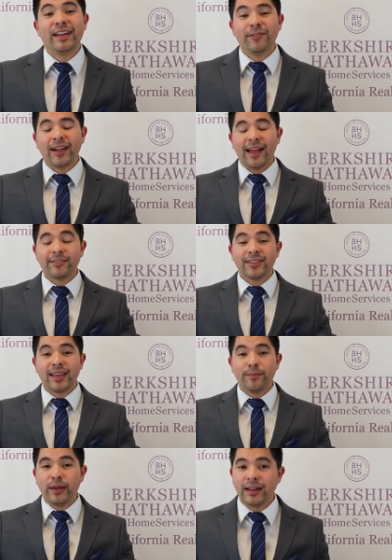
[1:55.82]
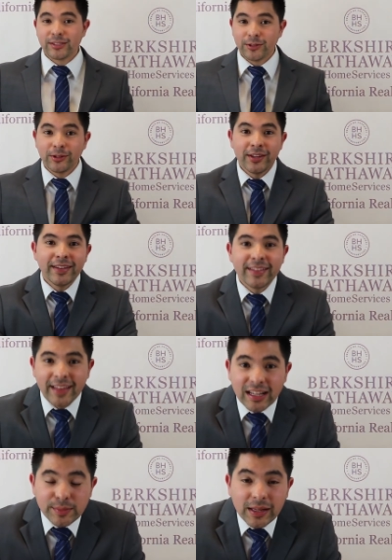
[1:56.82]
never have to get paid. So
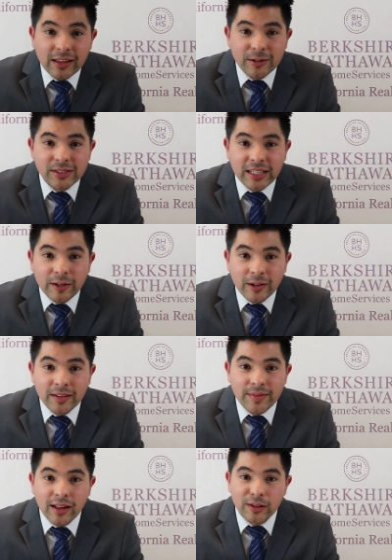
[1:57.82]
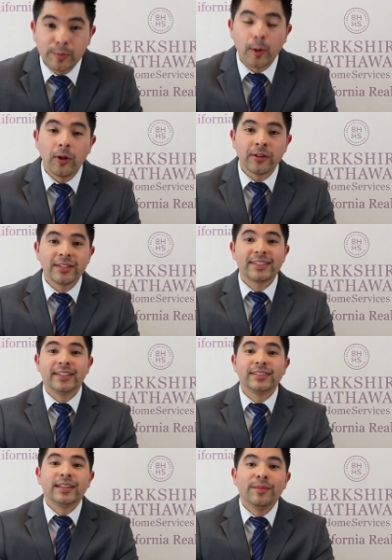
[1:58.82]
that's my little secret, a loophole in the
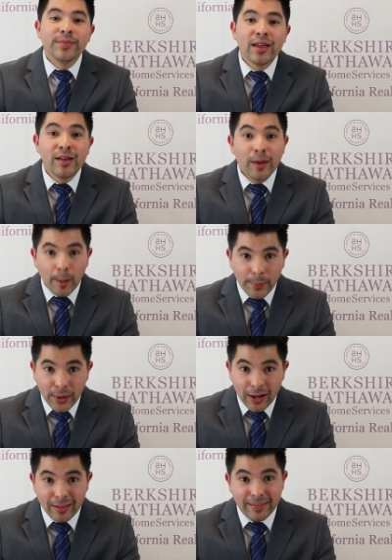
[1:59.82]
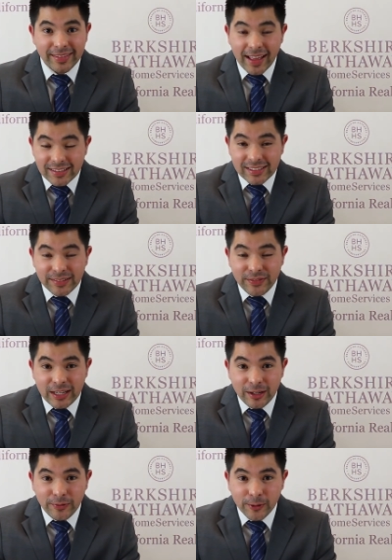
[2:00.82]
system. But that's a
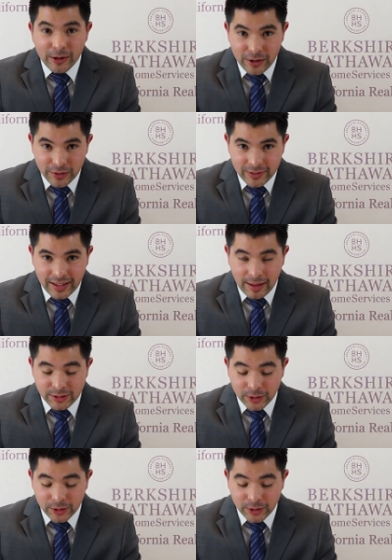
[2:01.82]
video for another time.